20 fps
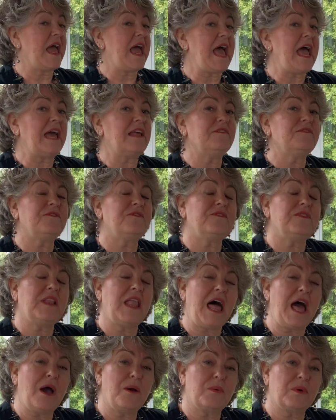had
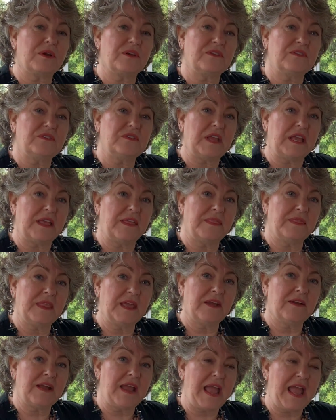flowers in
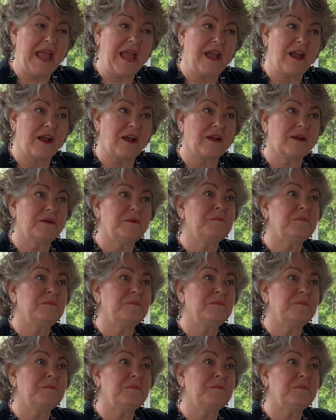their hair.